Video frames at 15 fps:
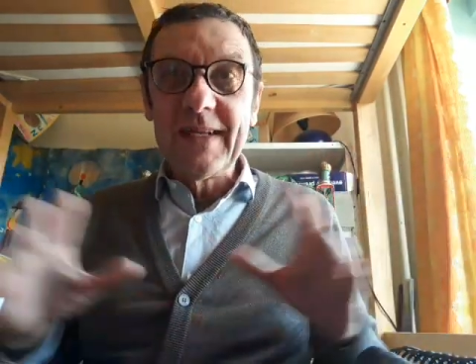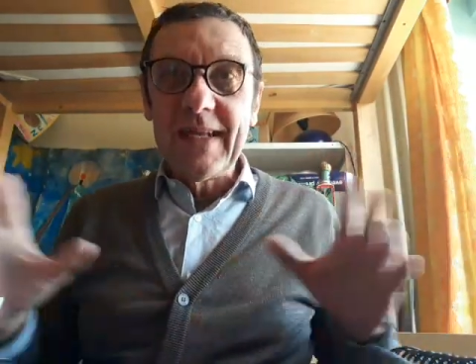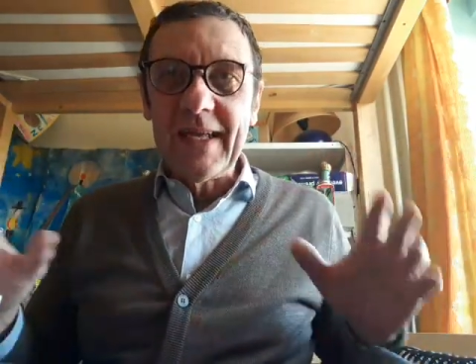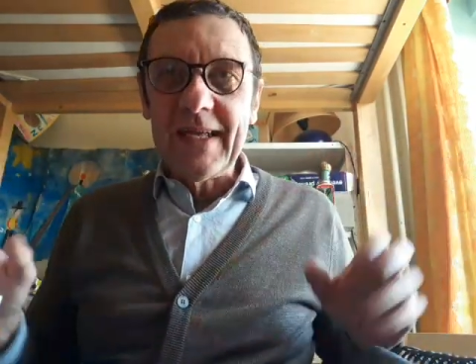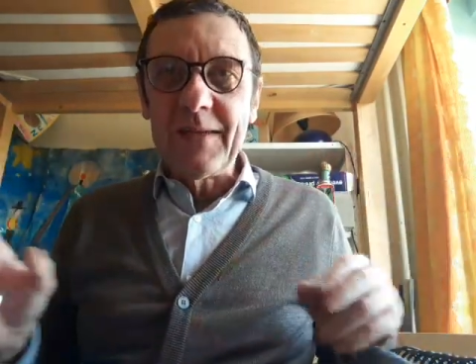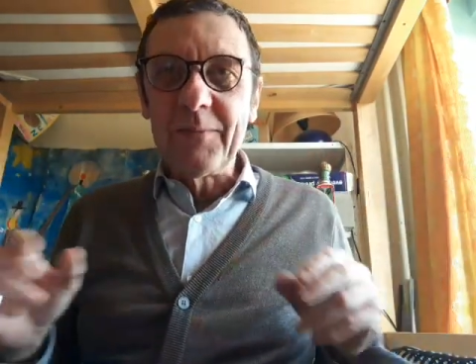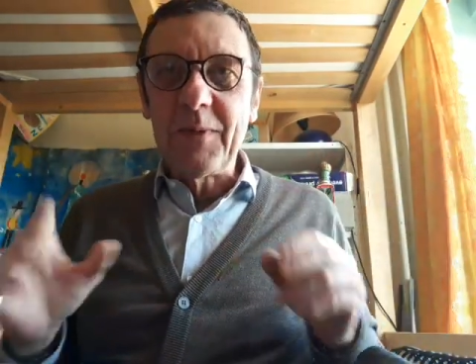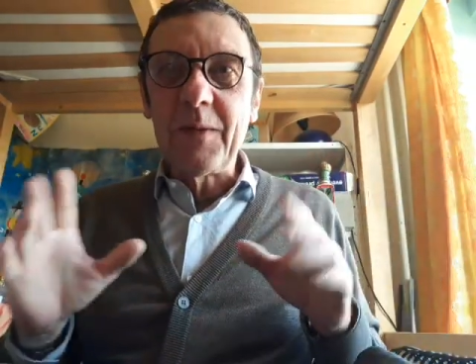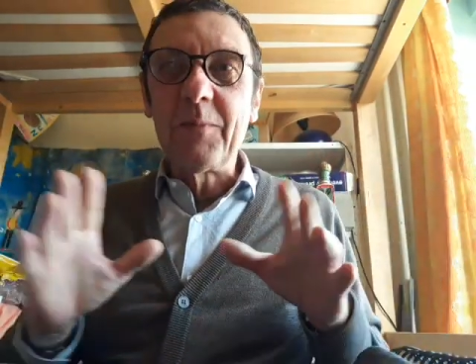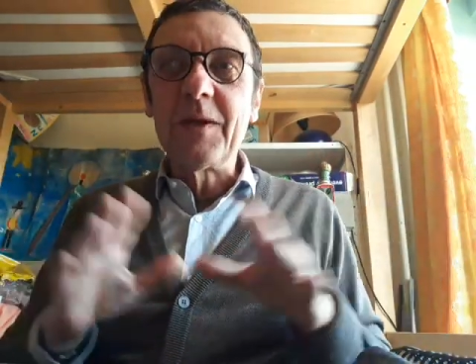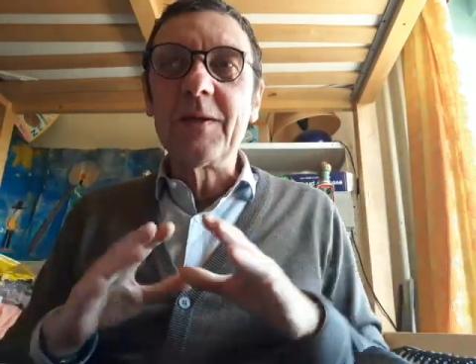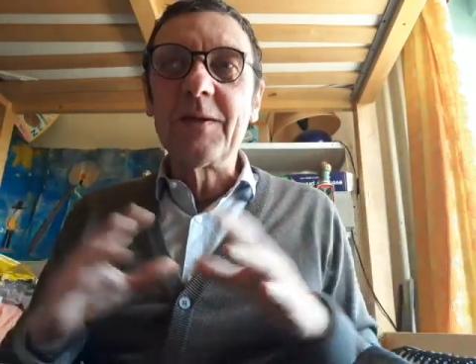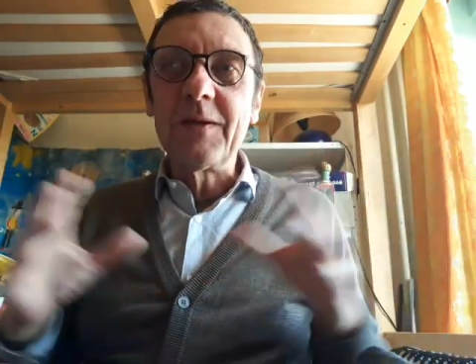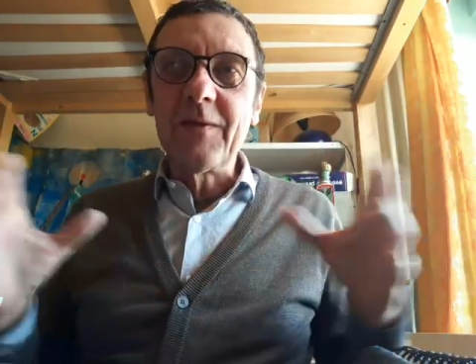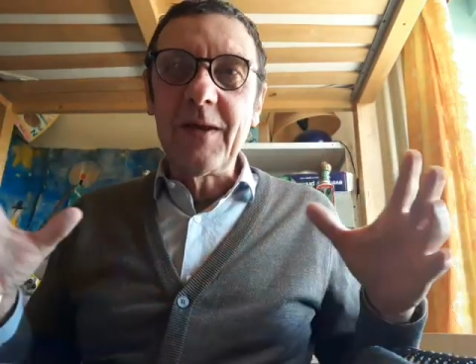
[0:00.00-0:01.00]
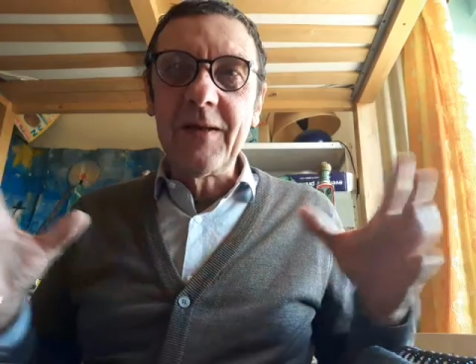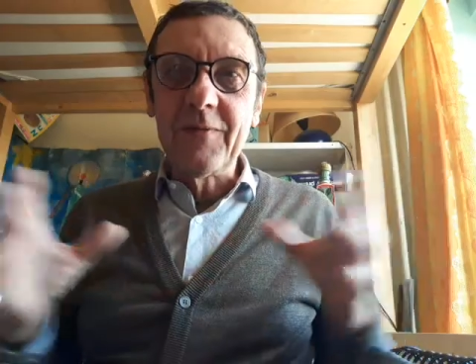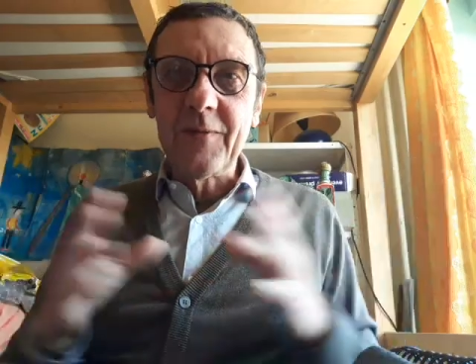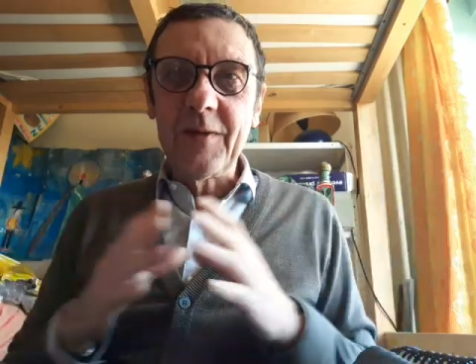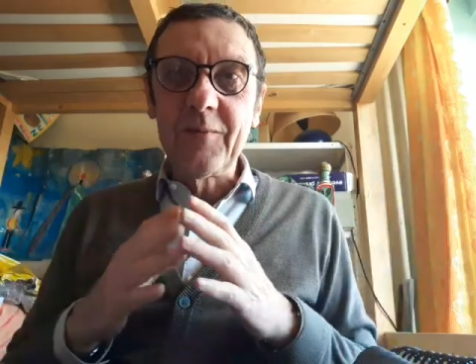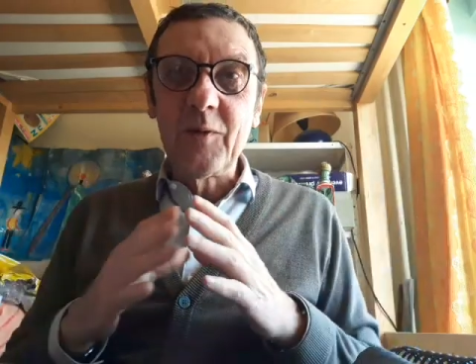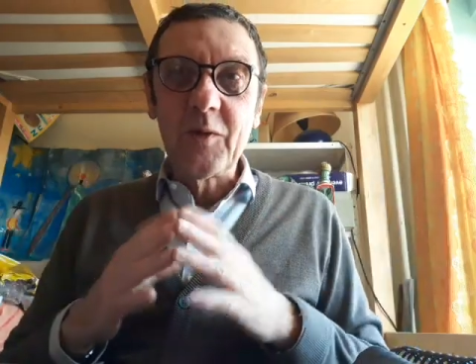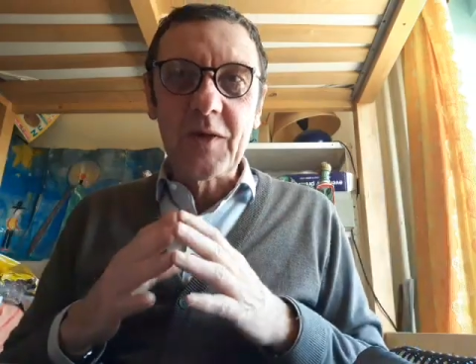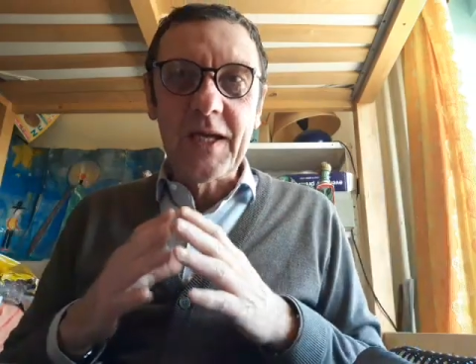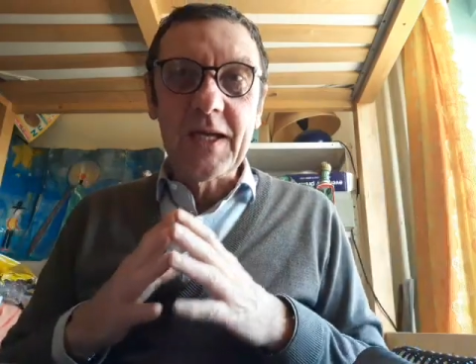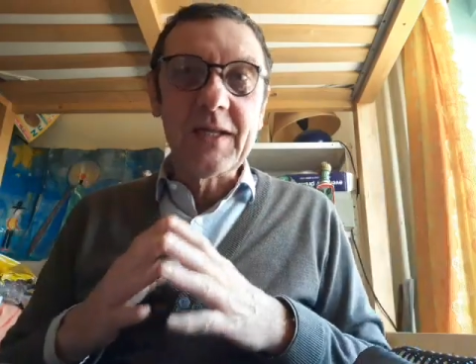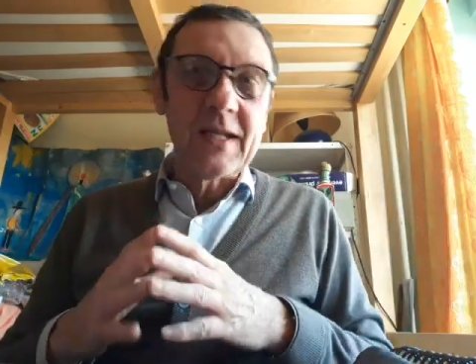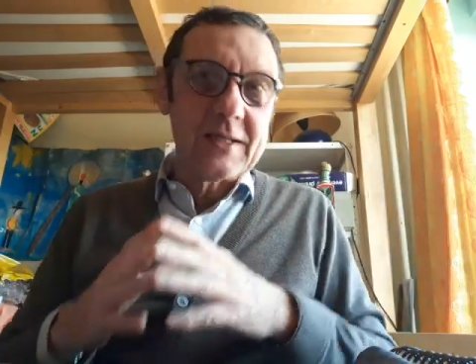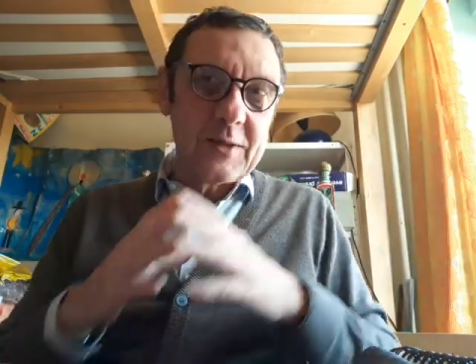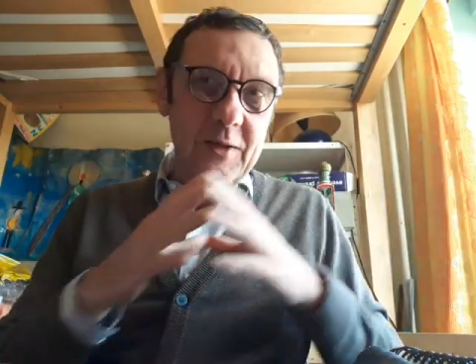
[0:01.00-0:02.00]
Uh, but but if, if the
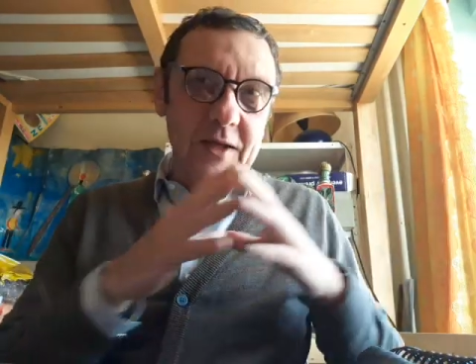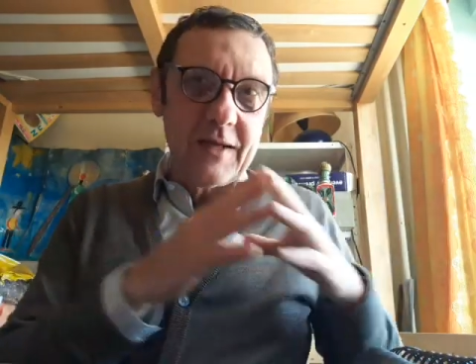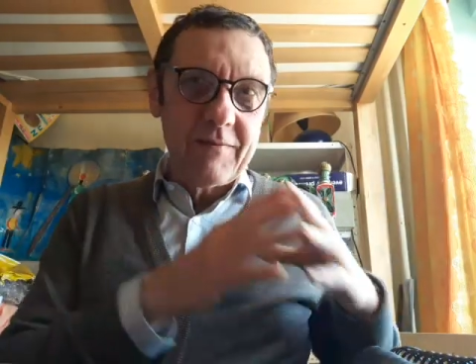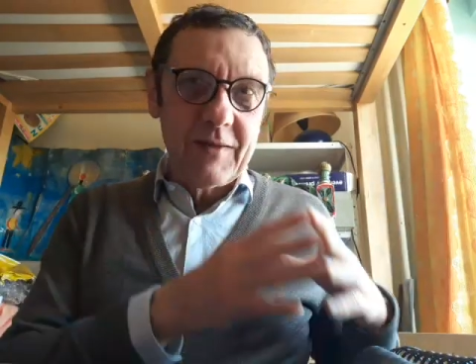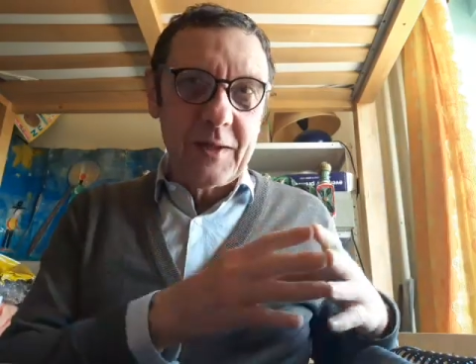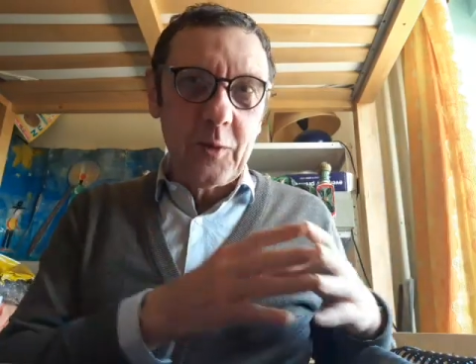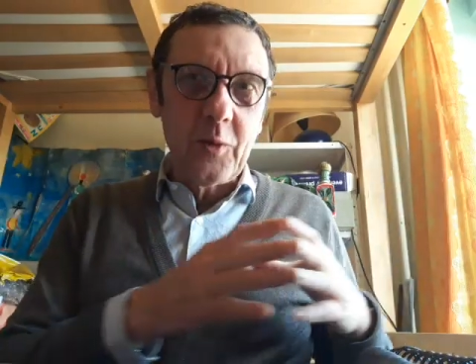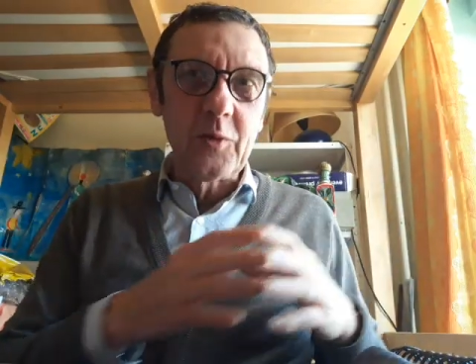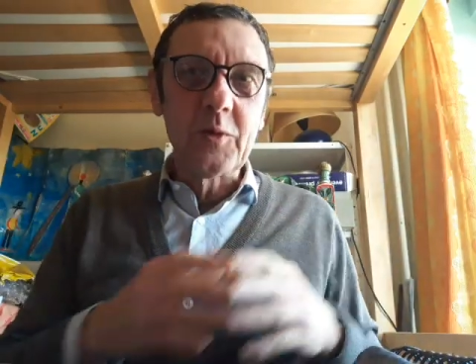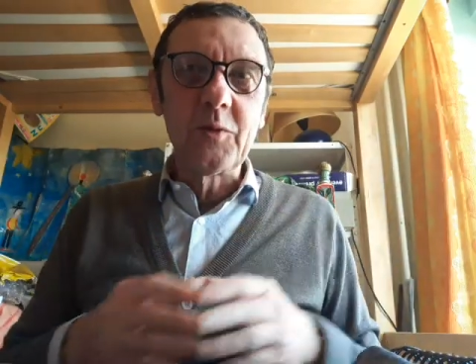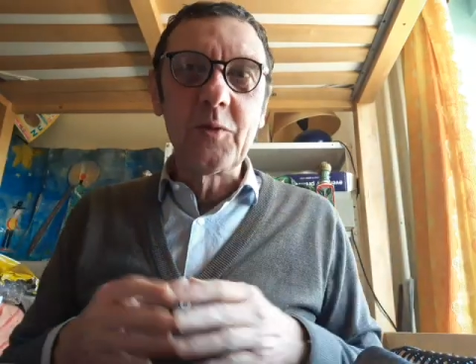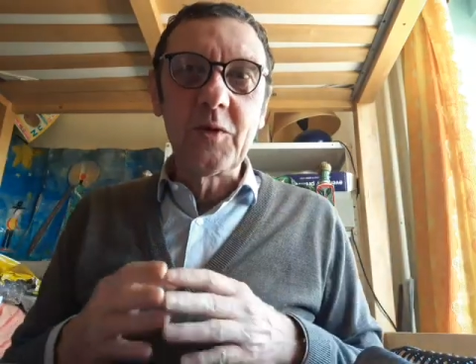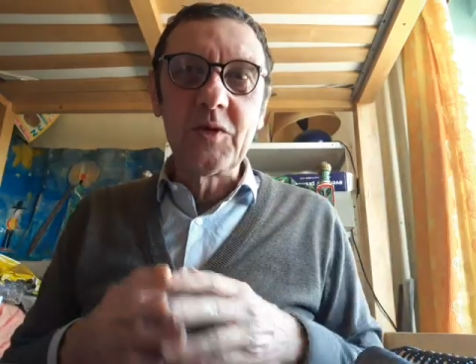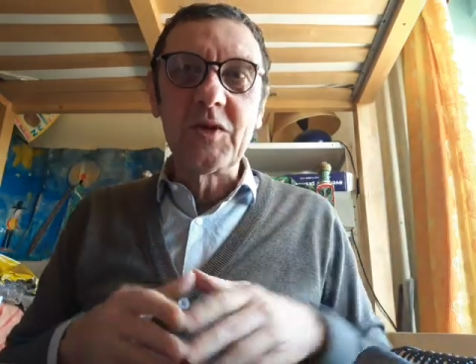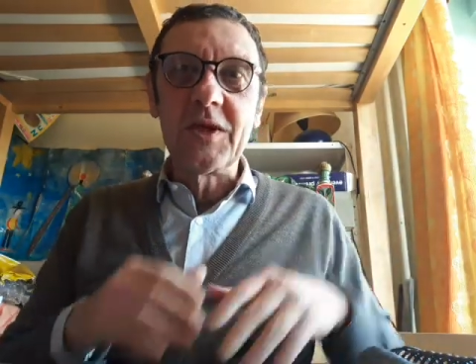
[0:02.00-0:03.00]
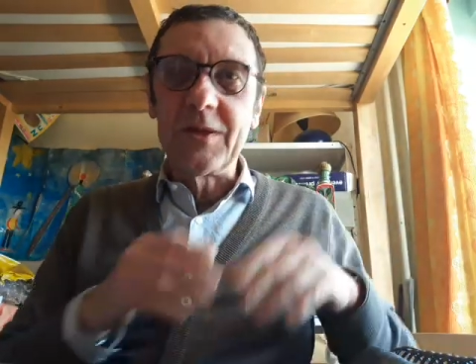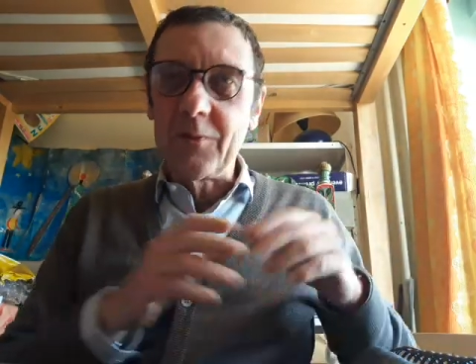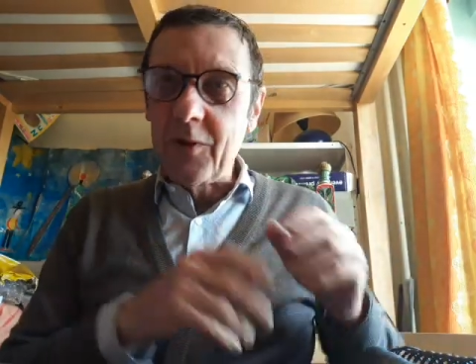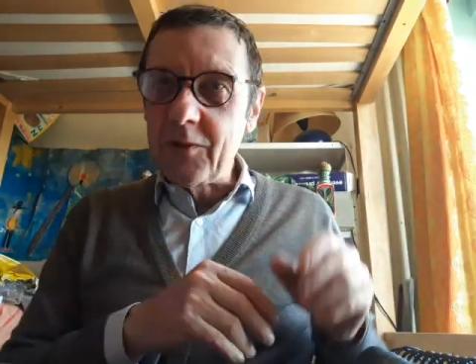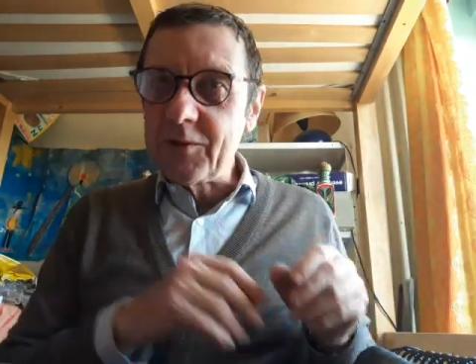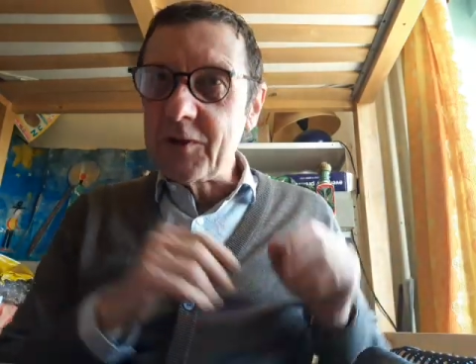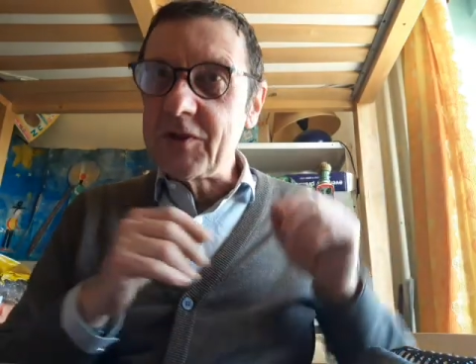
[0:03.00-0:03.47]
king doesn't give the order to the generals,